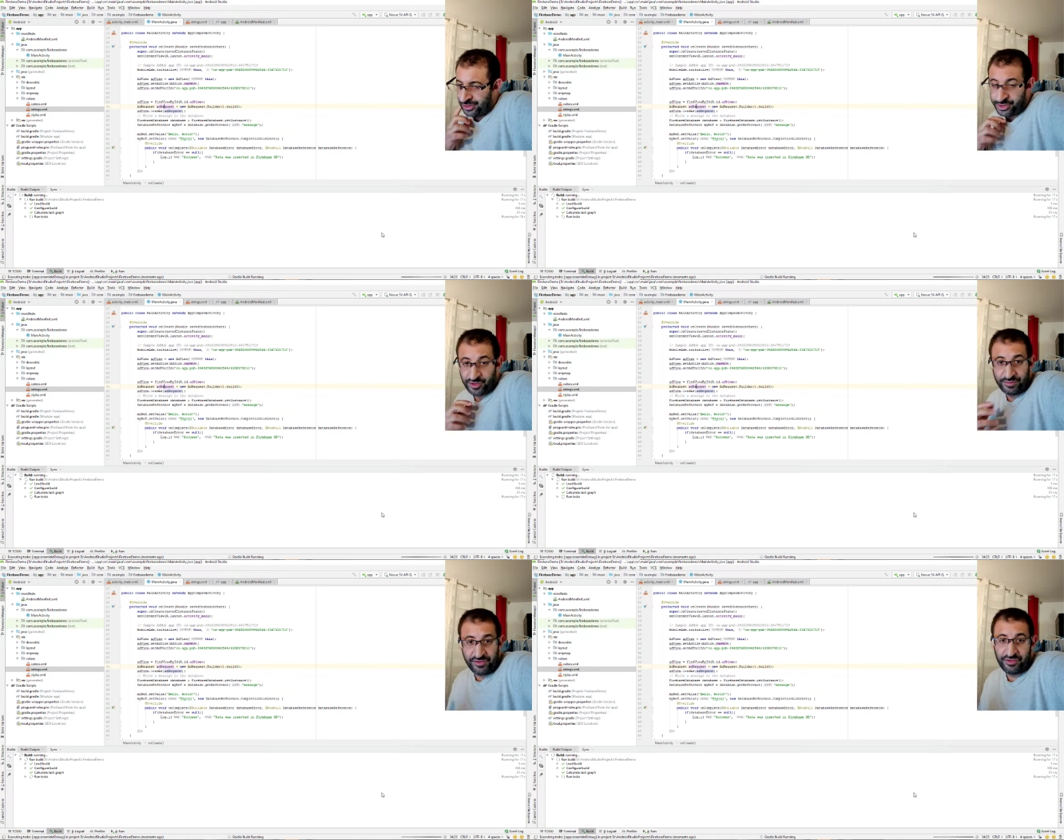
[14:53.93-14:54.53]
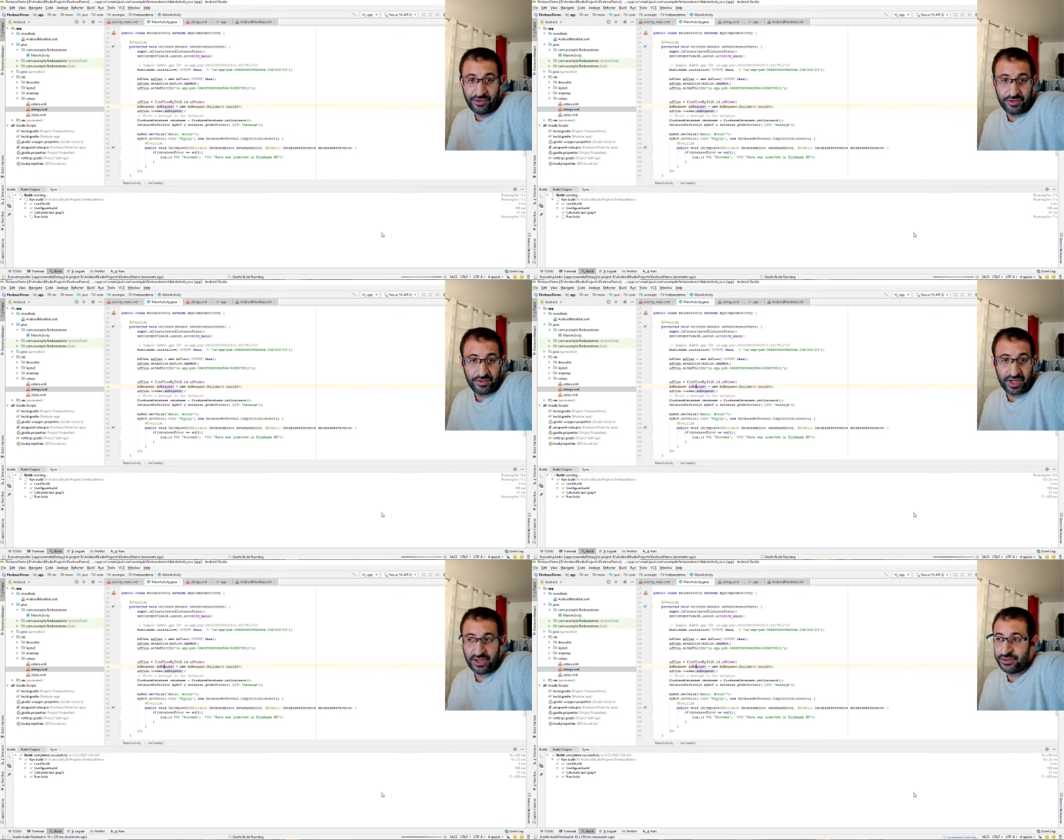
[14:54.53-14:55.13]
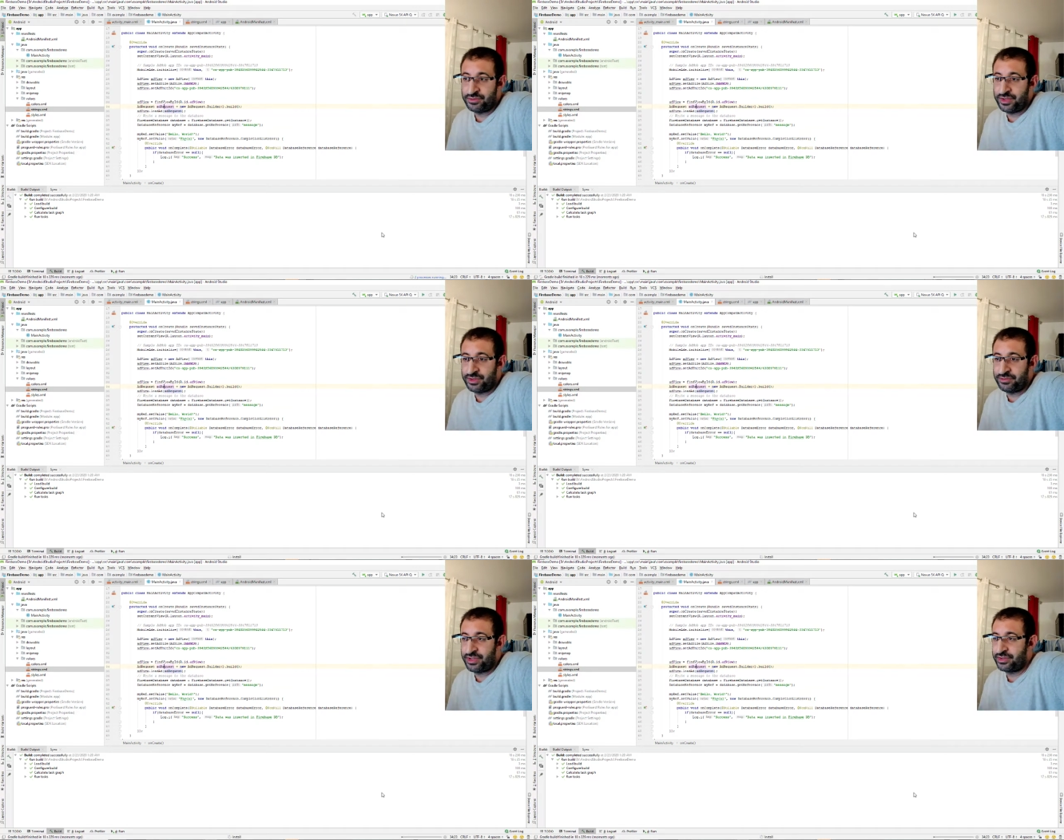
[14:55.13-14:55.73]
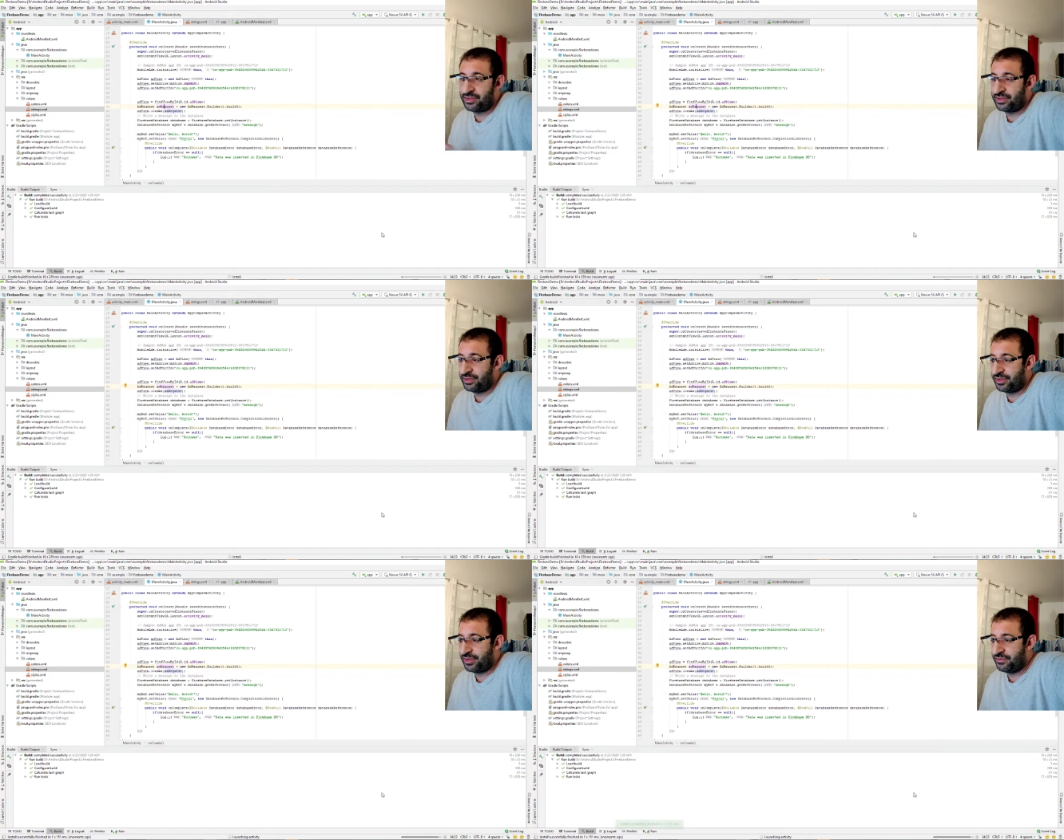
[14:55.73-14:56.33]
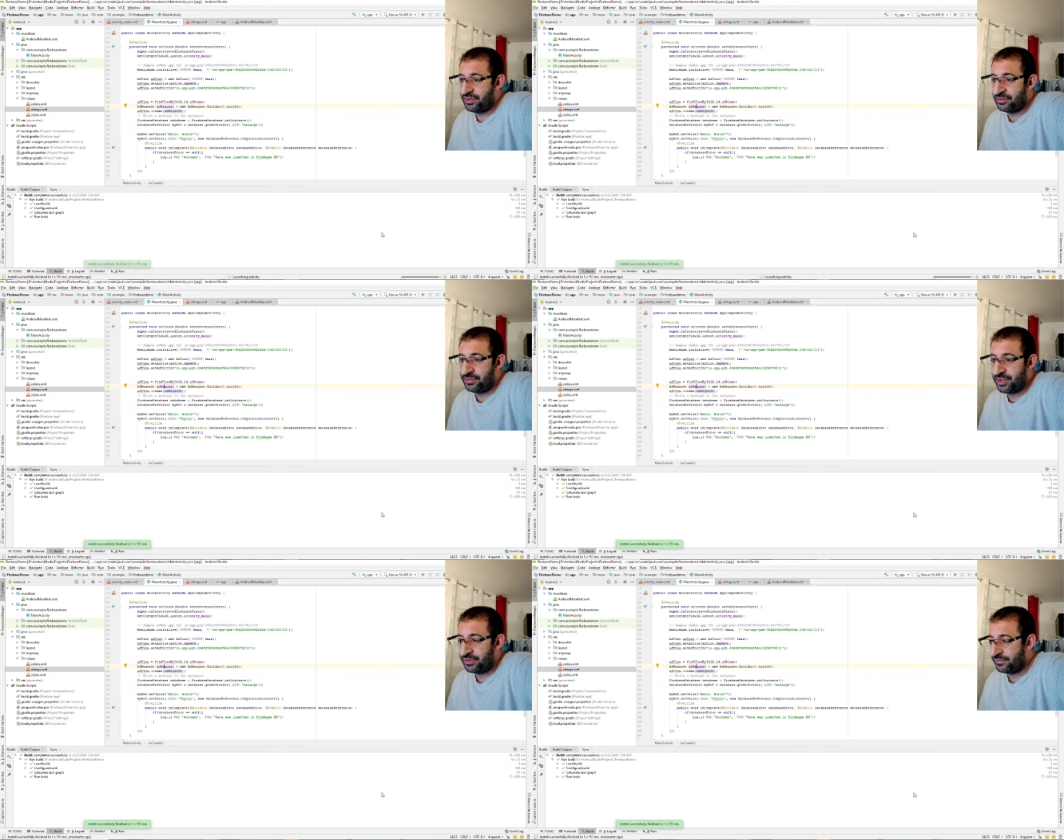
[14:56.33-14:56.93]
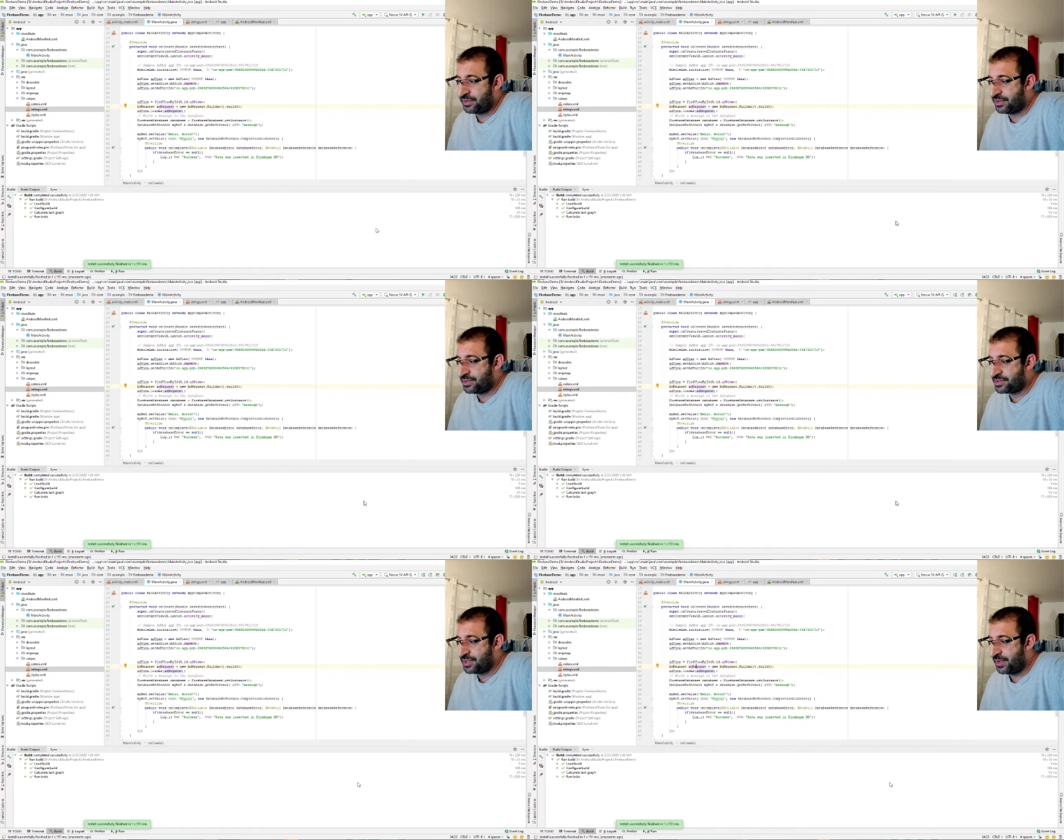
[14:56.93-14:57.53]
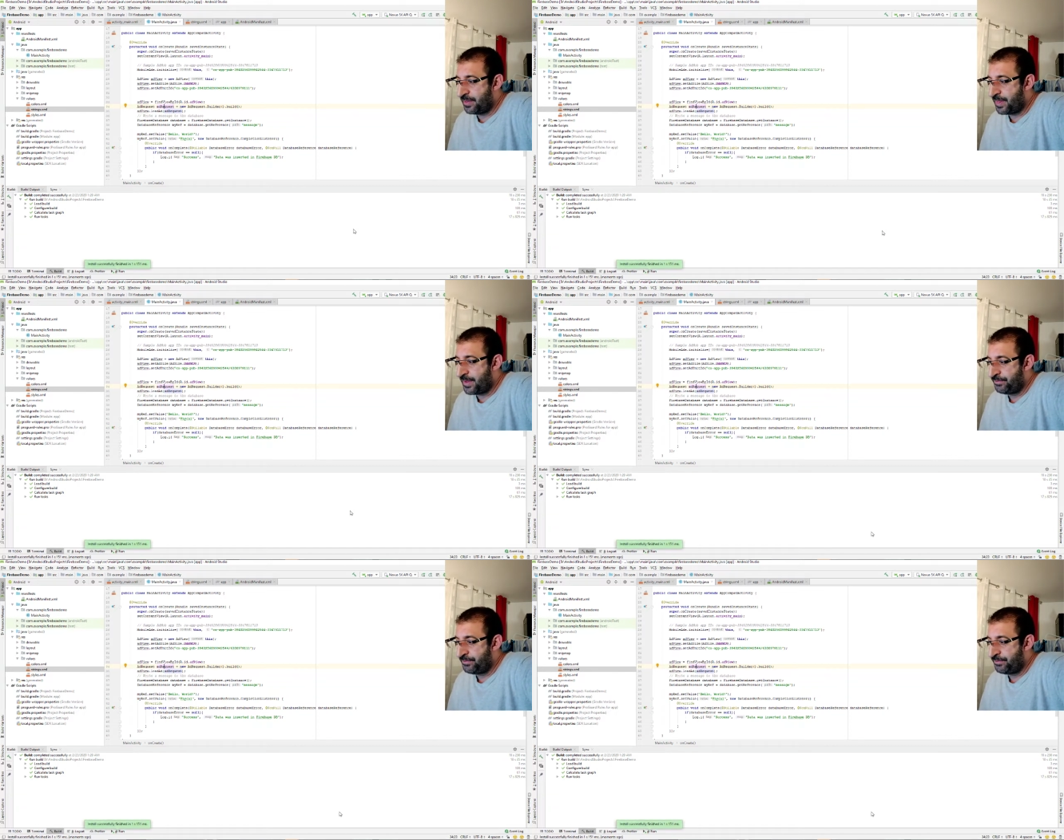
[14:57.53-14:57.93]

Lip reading: A lot of before you can do it with really quick, really easy.